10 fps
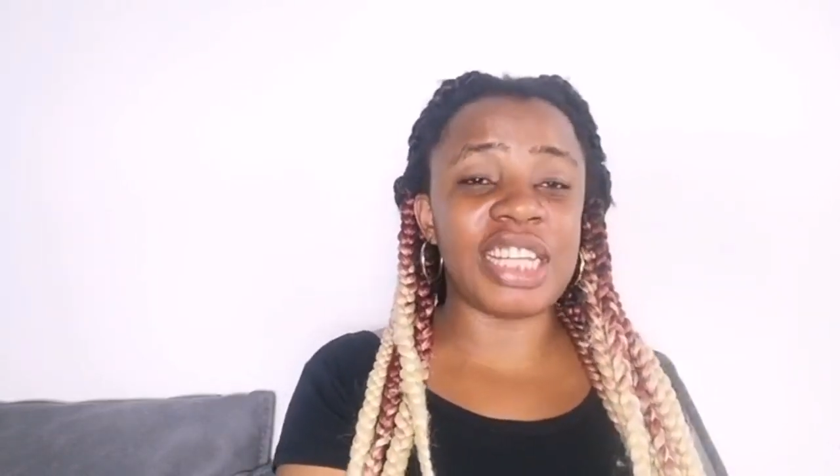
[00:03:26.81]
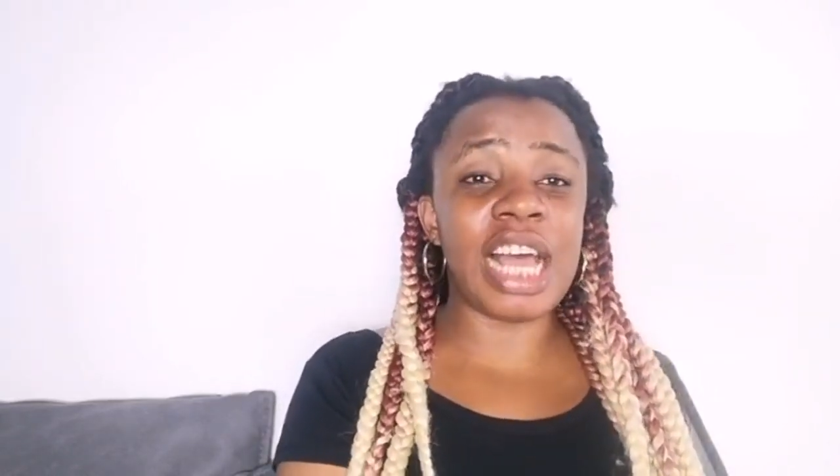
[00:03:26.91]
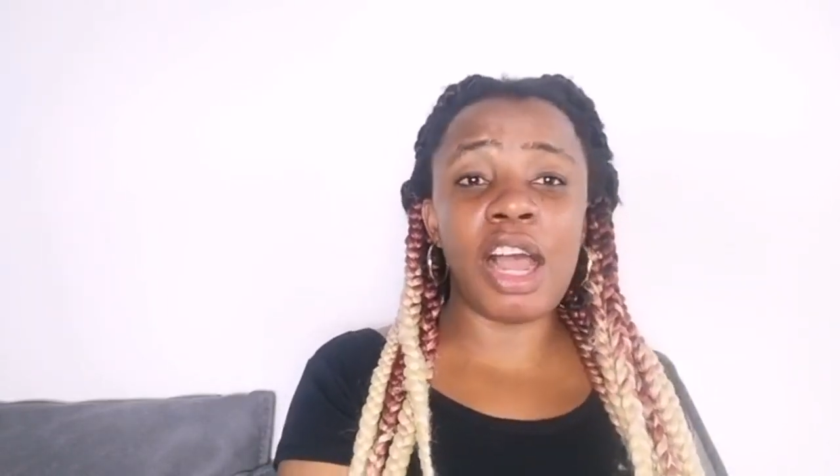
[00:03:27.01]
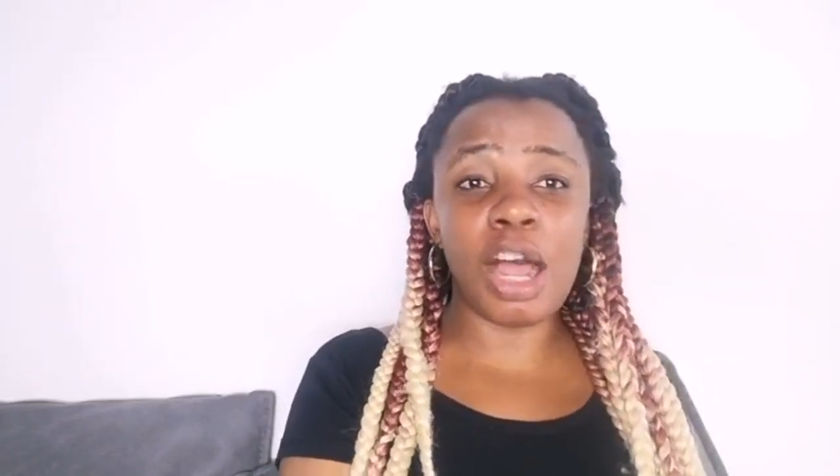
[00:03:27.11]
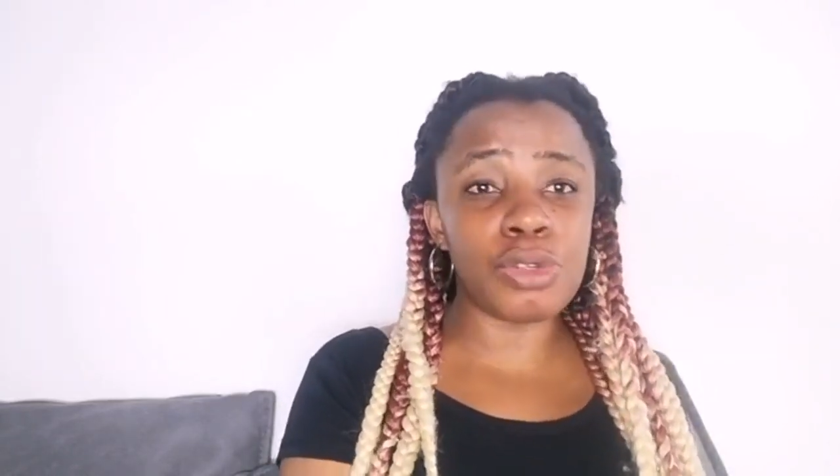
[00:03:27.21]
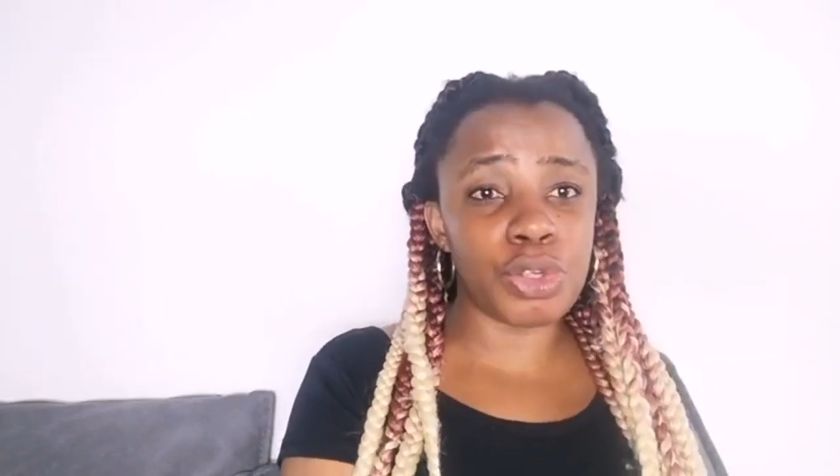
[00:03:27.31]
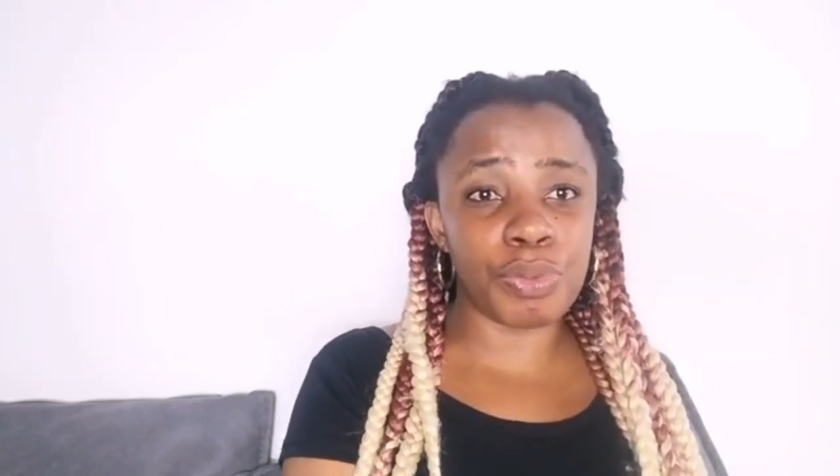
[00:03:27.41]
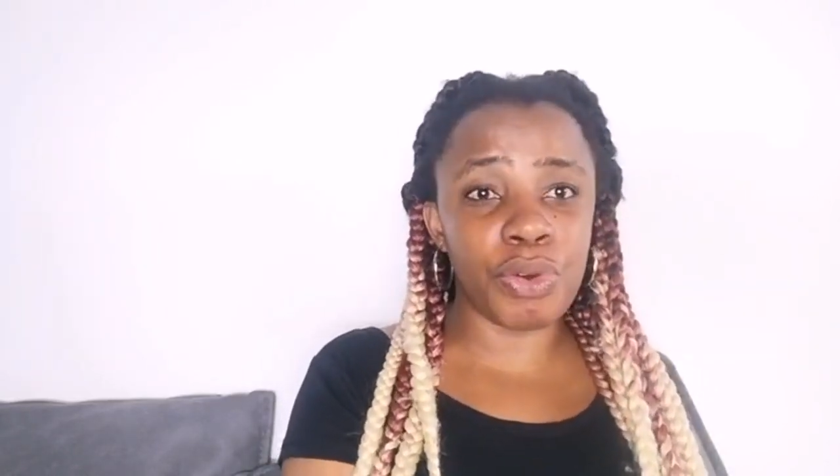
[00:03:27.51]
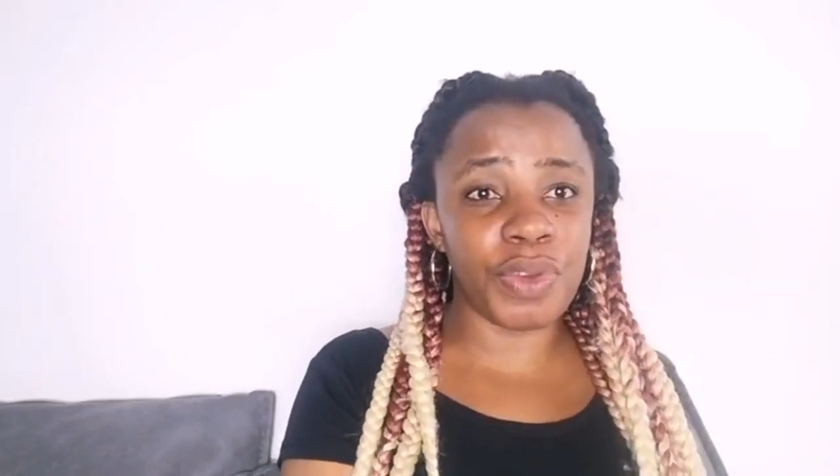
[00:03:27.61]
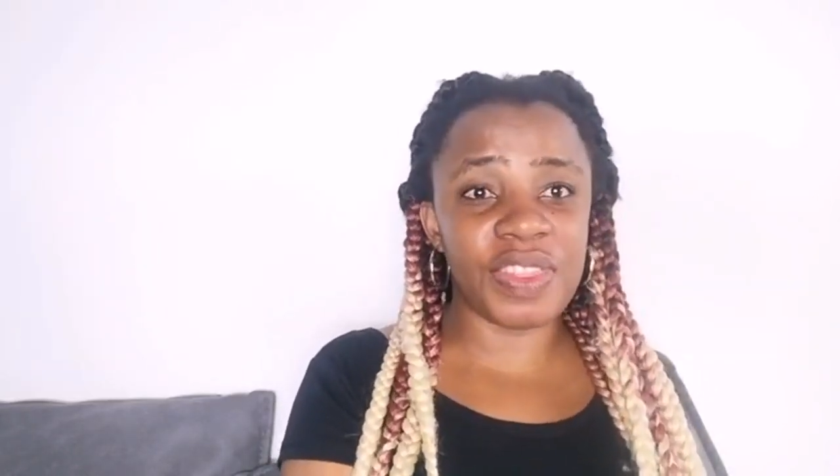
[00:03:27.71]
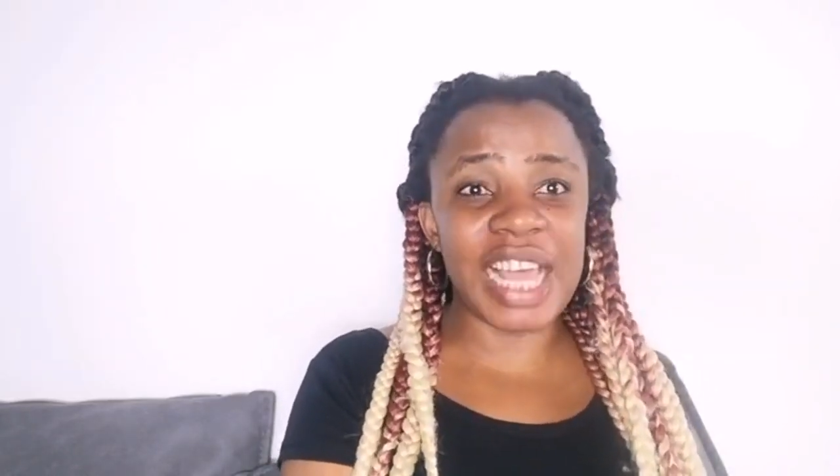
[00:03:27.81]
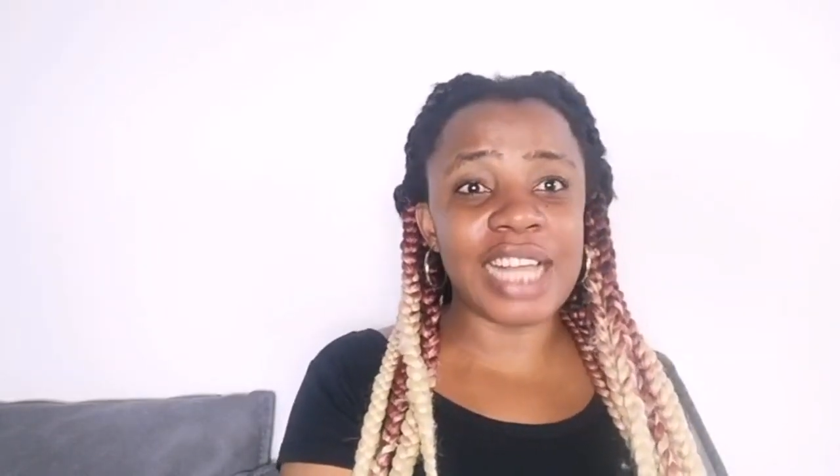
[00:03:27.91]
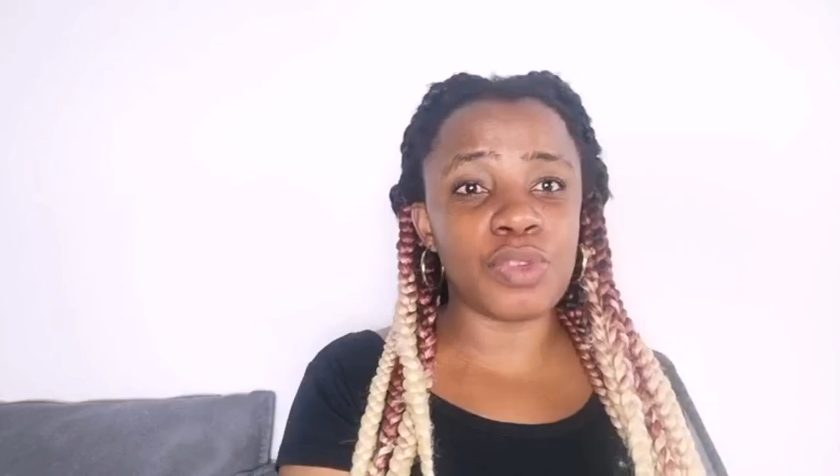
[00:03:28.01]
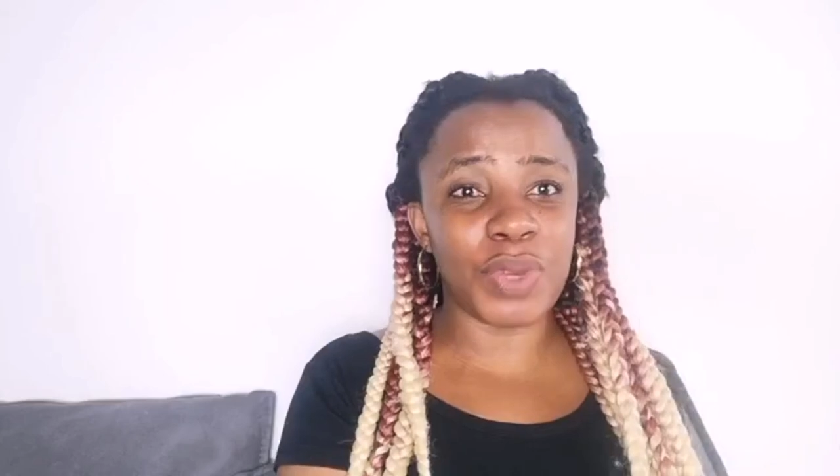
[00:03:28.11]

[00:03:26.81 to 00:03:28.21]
Now, how to move with that,